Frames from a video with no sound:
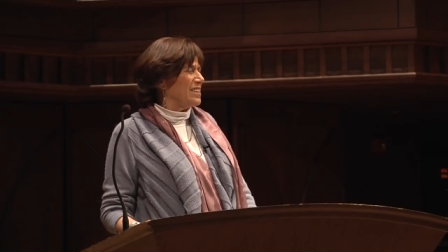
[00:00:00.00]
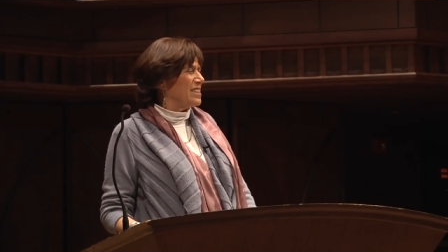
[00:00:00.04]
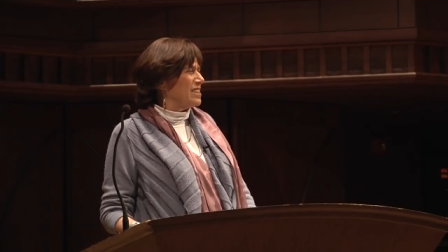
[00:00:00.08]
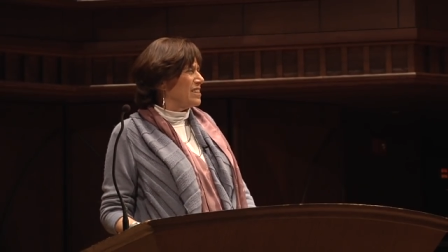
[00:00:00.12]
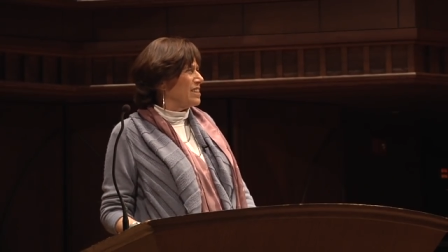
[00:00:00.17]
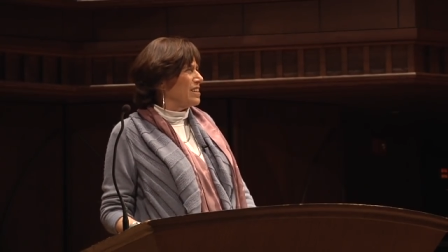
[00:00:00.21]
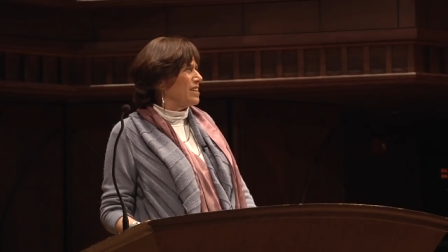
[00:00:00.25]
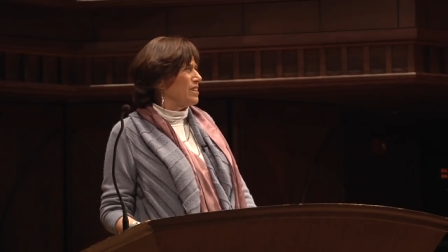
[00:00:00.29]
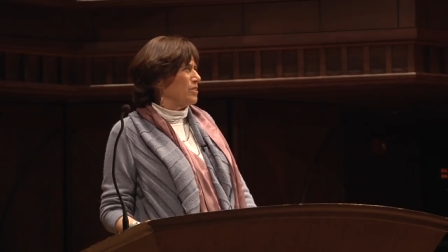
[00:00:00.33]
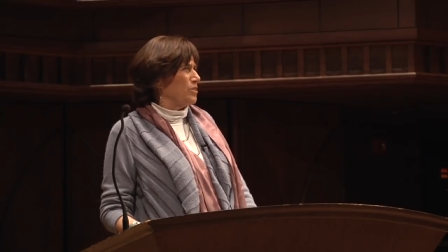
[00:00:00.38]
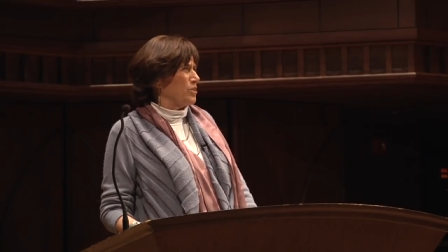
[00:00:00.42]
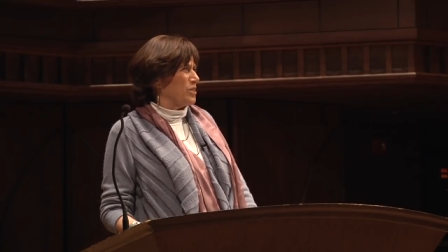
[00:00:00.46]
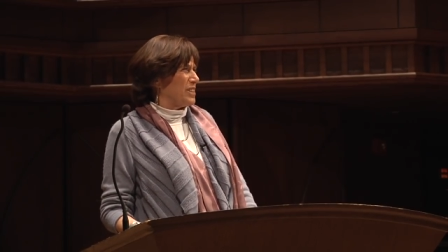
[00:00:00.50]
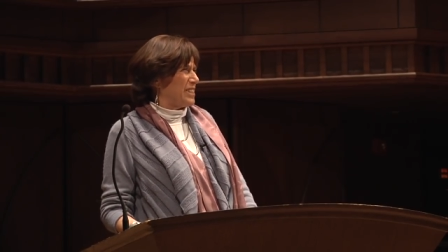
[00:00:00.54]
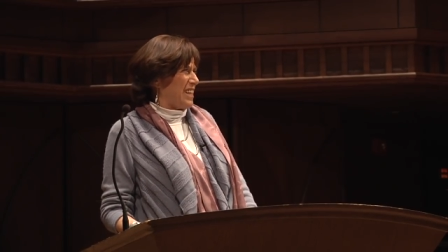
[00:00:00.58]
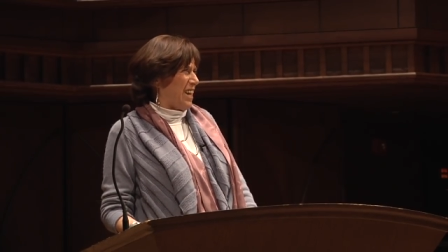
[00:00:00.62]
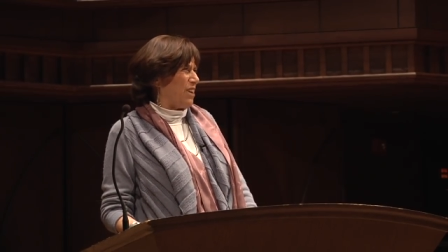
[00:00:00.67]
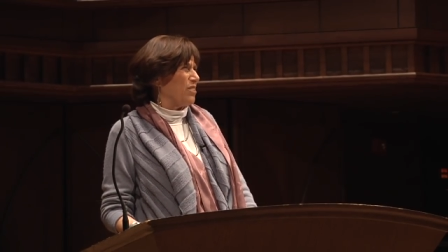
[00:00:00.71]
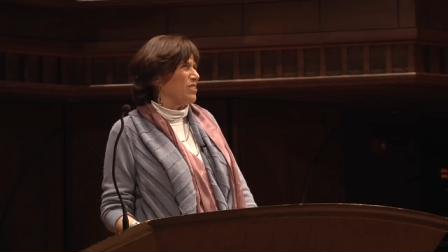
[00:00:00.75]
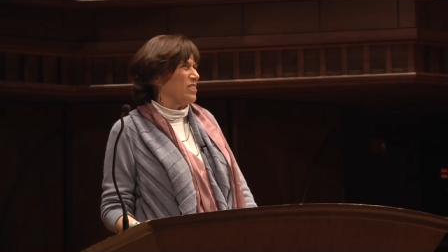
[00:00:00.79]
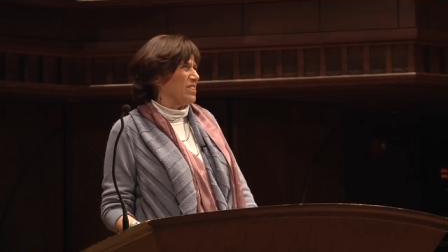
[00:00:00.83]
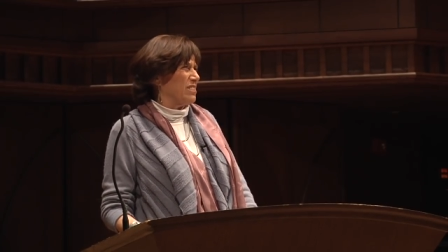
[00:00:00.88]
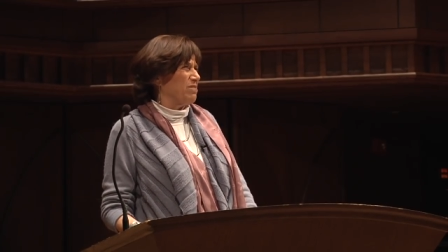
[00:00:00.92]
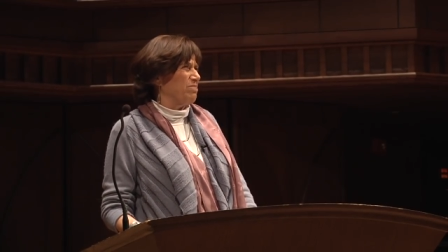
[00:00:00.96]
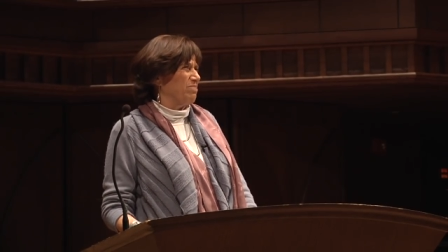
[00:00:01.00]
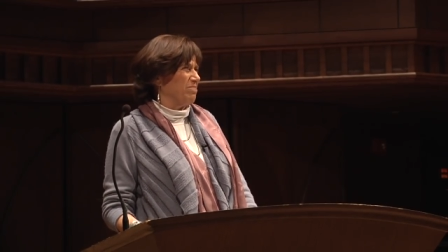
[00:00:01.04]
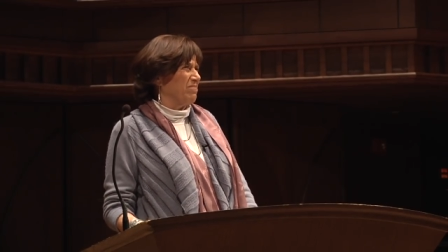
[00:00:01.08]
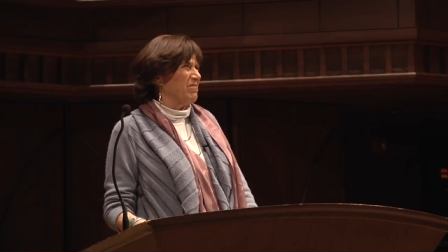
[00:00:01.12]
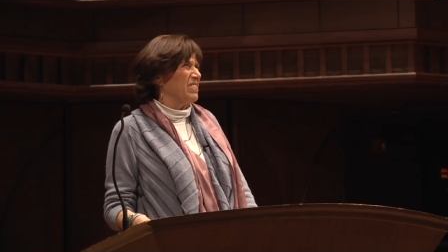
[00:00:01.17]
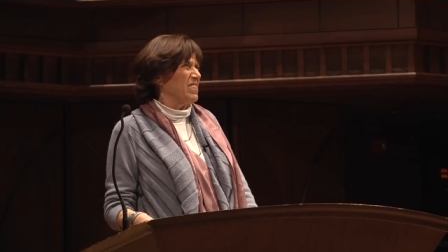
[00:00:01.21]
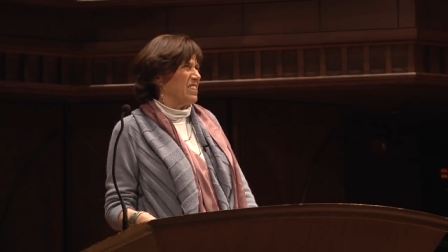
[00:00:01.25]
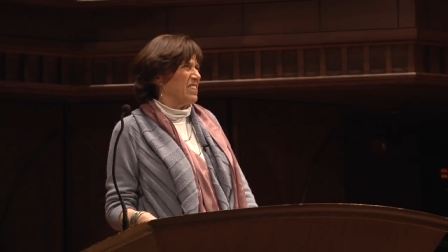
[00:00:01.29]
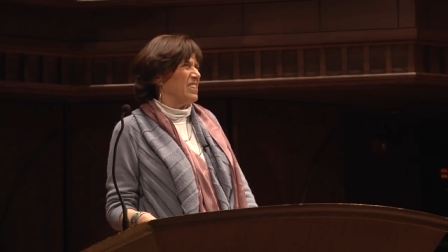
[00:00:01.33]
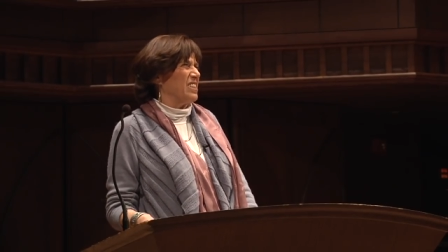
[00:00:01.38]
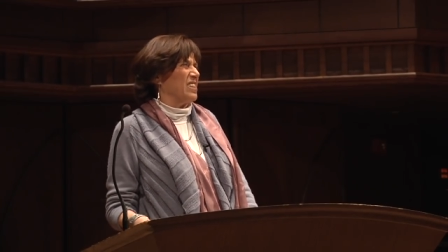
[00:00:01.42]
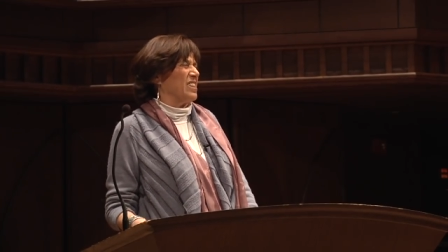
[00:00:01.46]
zio sounds
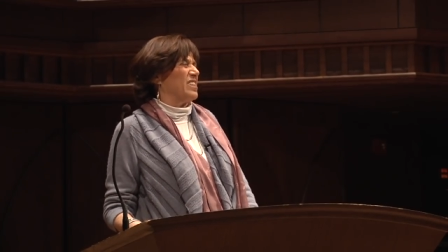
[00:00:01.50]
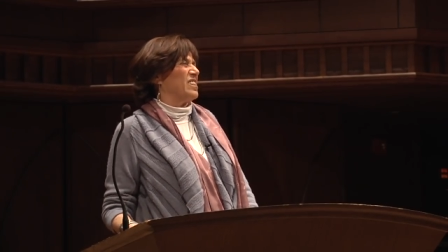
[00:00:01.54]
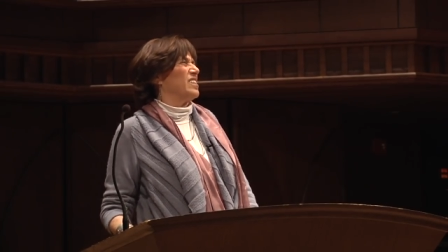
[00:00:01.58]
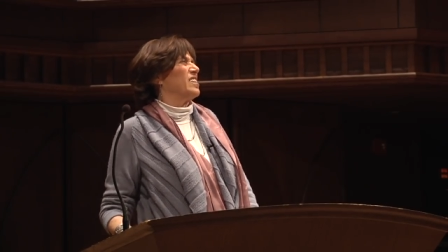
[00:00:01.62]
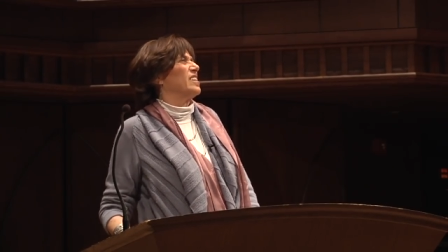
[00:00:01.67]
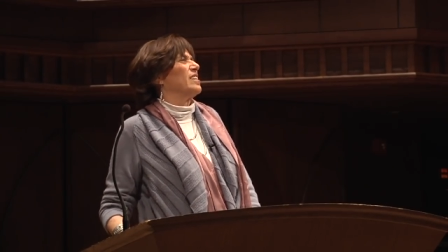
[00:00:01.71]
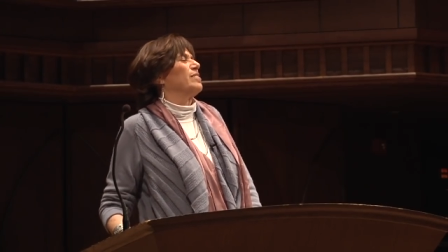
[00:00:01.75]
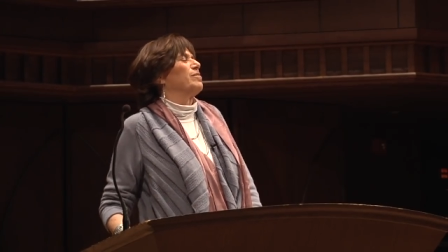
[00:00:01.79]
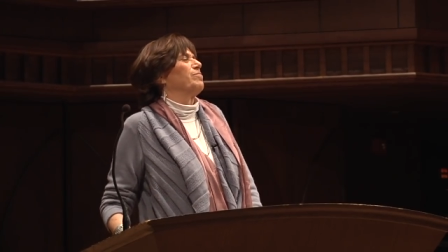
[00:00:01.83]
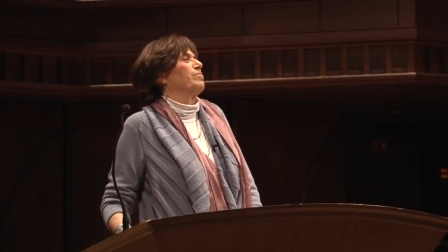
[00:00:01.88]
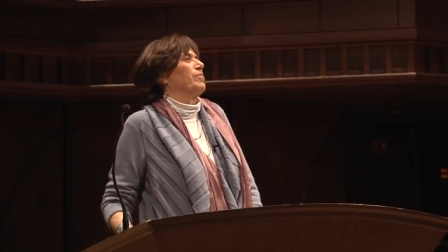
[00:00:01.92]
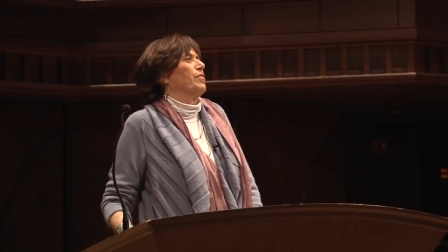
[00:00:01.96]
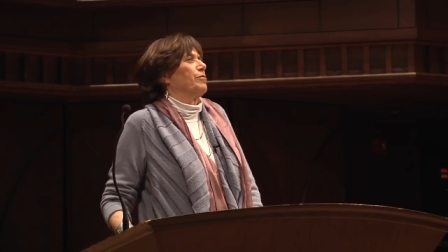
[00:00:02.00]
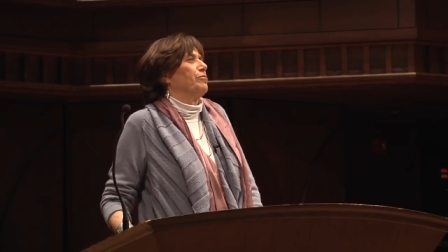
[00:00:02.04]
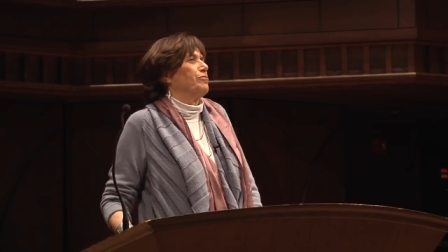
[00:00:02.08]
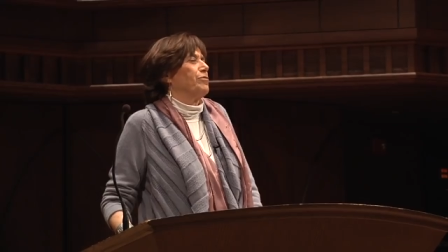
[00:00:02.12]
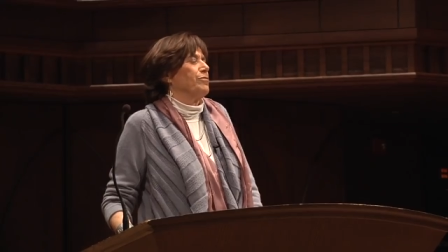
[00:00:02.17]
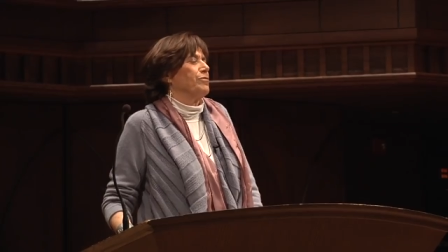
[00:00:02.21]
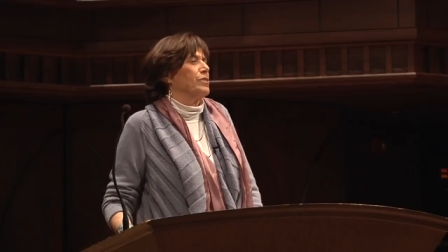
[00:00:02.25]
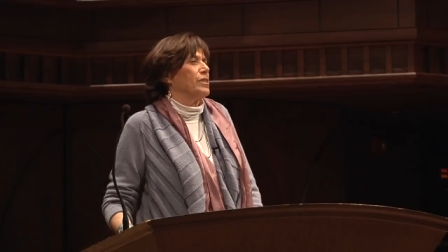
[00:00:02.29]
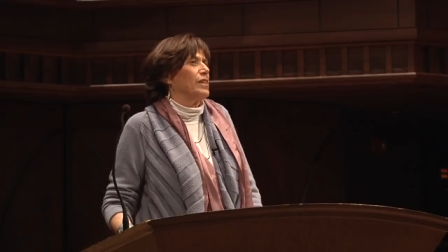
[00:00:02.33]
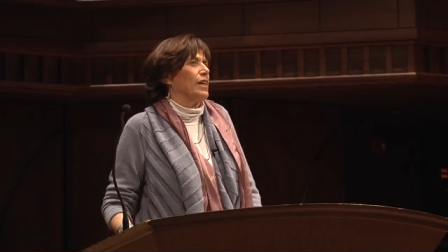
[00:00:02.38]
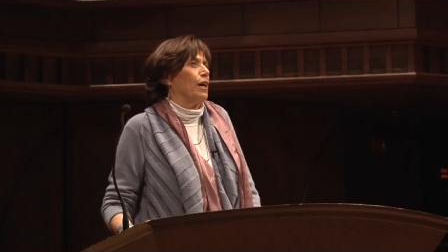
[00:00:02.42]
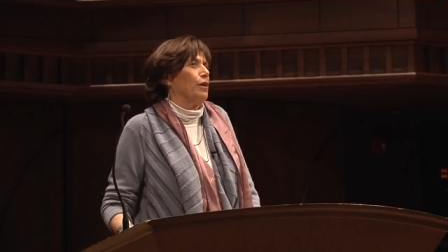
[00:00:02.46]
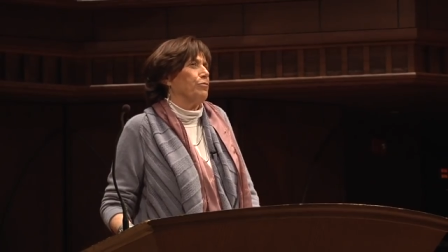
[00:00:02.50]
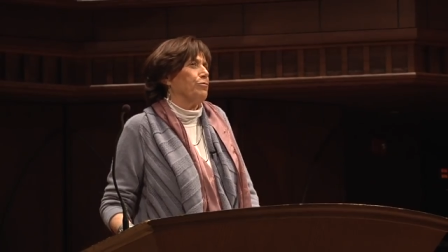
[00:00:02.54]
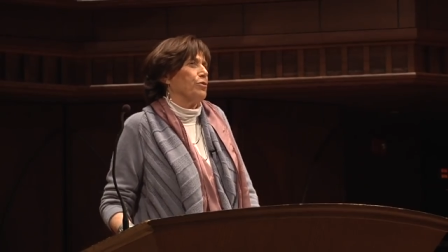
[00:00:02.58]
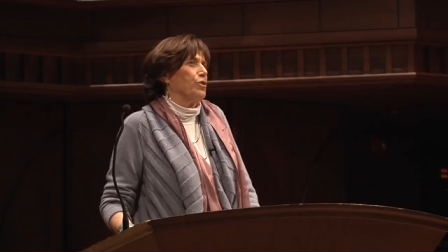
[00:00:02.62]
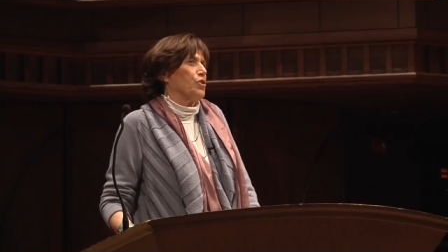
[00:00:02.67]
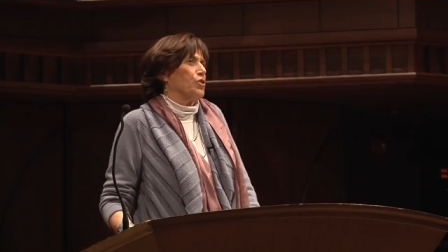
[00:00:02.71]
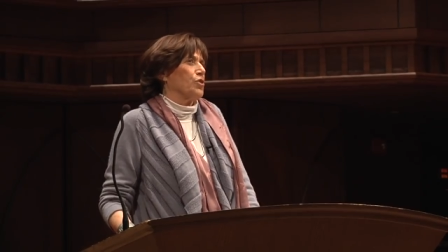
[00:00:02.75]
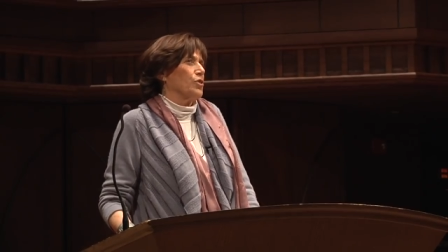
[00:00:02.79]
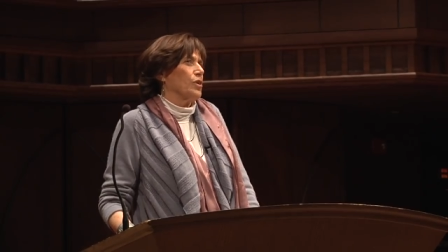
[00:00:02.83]
selfish.